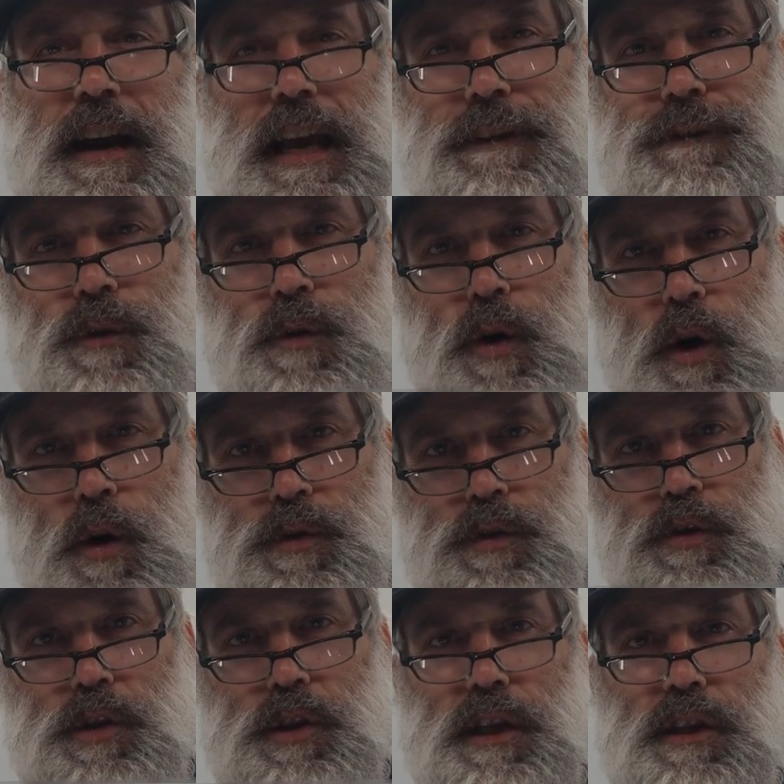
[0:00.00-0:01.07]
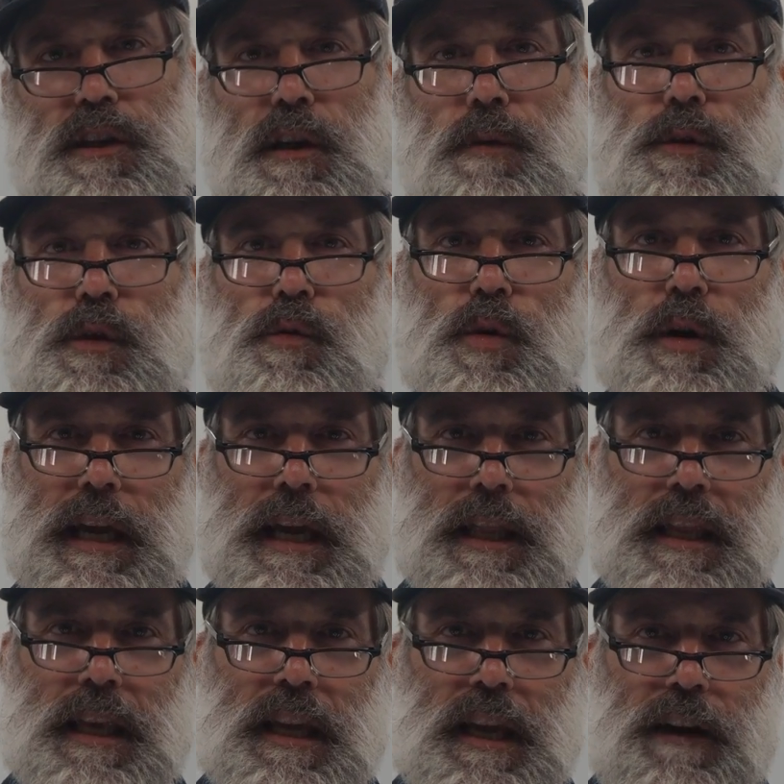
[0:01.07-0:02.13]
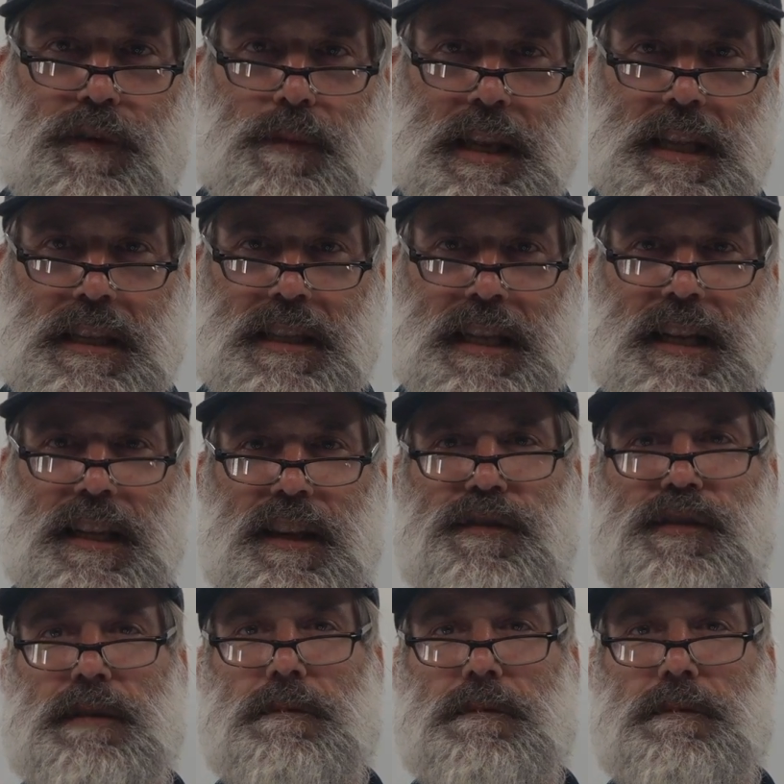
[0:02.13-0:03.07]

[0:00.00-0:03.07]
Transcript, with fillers: if you own your system, you will get the government incentives.